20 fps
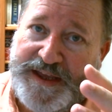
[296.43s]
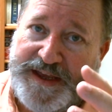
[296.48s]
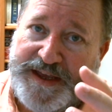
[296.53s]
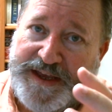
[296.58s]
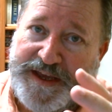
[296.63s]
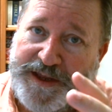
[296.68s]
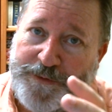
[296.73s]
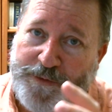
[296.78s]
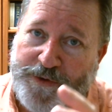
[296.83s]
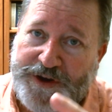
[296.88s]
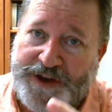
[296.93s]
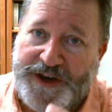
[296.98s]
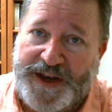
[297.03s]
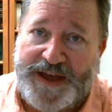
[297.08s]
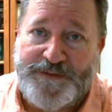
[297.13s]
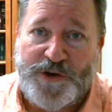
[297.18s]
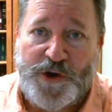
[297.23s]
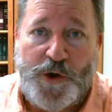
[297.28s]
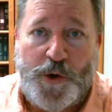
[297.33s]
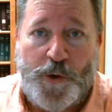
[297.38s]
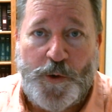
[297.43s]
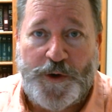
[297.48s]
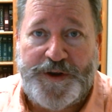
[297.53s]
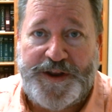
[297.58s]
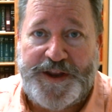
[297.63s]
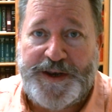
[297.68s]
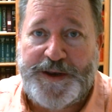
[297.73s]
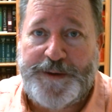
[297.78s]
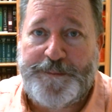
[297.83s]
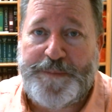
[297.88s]
And we're going to have a
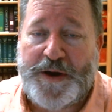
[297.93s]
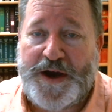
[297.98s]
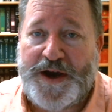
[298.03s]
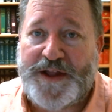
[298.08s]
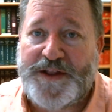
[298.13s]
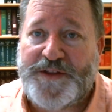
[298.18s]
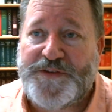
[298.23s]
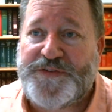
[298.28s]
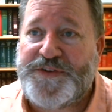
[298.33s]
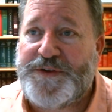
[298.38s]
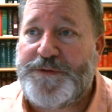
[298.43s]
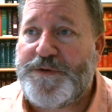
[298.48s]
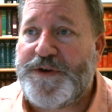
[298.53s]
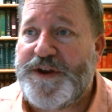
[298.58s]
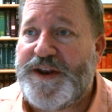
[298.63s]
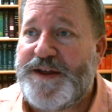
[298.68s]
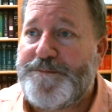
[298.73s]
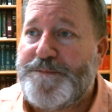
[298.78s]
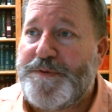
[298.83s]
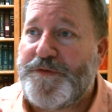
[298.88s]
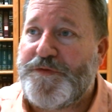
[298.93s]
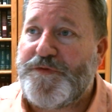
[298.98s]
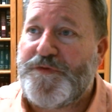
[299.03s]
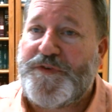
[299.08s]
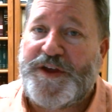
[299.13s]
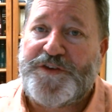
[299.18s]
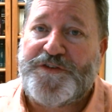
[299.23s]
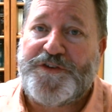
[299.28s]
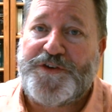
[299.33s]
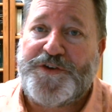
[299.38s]
coordinated policy. We're going to have
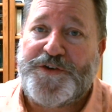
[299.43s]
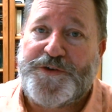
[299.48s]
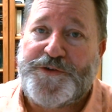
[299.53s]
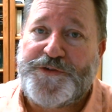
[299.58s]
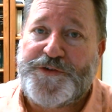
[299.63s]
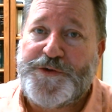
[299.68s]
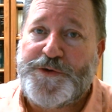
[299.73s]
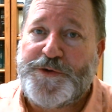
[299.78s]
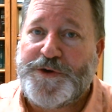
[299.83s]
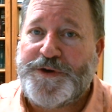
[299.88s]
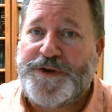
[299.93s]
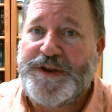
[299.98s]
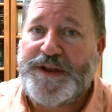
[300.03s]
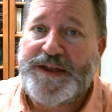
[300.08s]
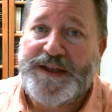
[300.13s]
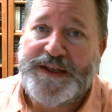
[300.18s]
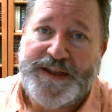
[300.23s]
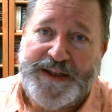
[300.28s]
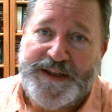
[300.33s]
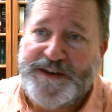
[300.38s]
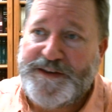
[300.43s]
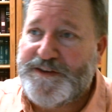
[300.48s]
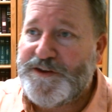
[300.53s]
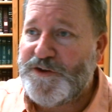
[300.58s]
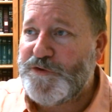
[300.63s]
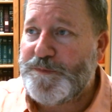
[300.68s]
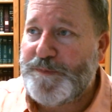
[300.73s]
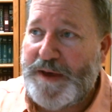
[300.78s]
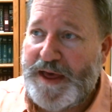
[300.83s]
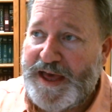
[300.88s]
professionals who are
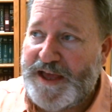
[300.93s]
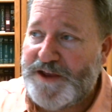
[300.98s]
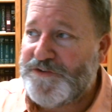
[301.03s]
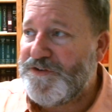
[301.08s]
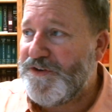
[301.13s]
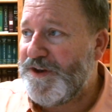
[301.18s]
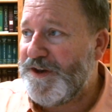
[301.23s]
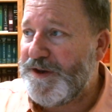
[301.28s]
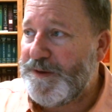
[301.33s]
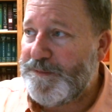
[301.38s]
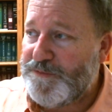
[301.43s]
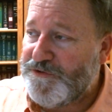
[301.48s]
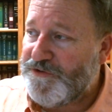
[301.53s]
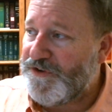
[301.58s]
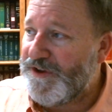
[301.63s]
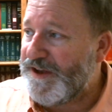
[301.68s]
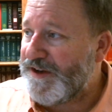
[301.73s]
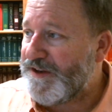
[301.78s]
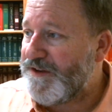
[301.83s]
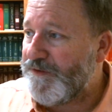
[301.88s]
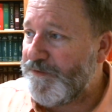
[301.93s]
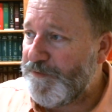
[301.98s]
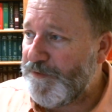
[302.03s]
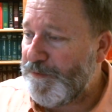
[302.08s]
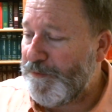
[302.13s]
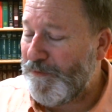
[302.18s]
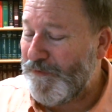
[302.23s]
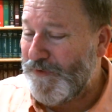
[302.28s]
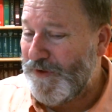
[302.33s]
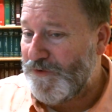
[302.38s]
dispassionate,
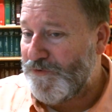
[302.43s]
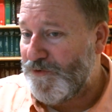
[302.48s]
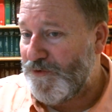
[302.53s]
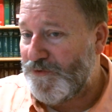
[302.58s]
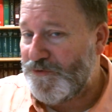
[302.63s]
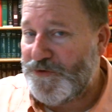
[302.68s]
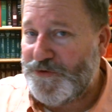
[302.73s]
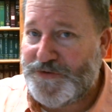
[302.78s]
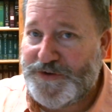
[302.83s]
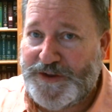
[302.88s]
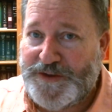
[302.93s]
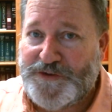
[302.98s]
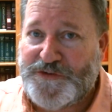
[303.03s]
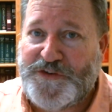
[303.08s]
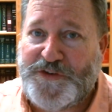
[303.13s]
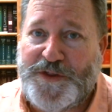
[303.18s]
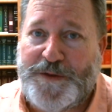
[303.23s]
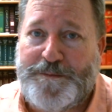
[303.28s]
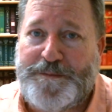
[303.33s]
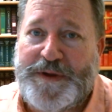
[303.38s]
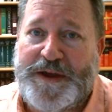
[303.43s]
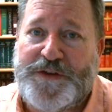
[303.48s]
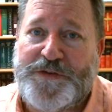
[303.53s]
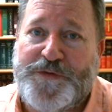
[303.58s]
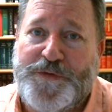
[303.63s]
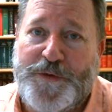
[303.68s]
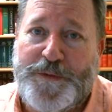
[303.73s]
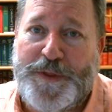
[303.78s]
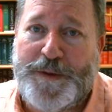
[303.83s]
objective professionals who say this is the best